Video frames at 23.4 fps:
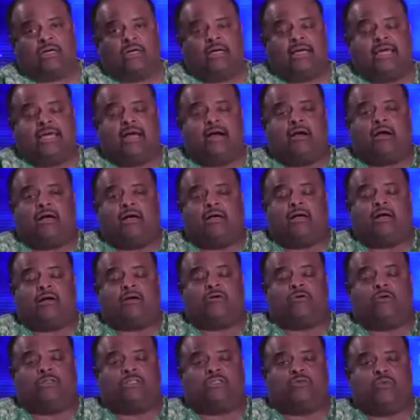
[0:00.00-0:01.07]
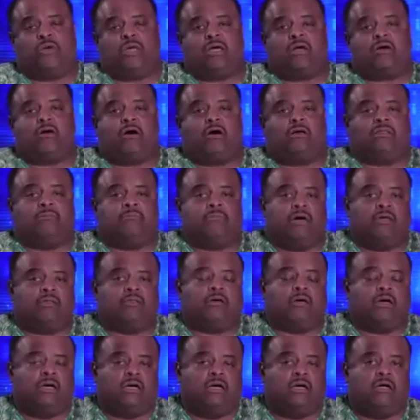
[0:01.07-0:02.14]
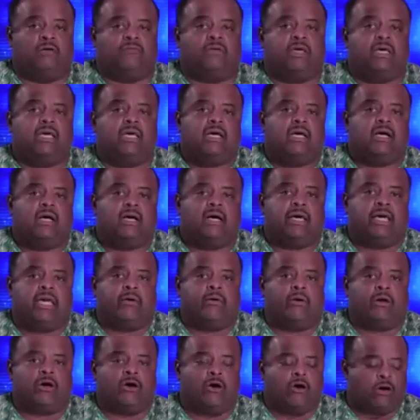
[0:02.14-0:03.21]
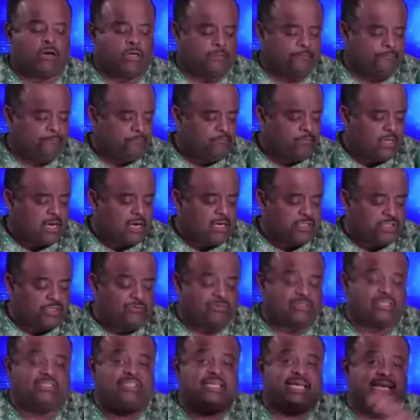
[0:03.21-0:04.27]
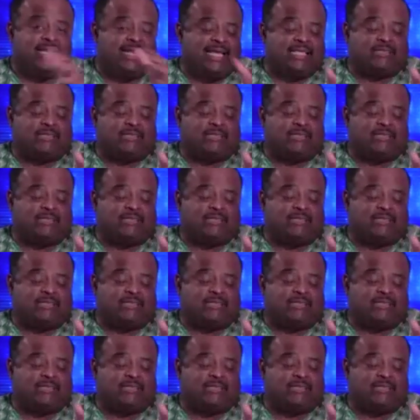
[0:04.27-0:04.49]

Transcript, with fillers: Uh, uh, of course, Gwen Carr, the mother of Eric Garner, she was attending.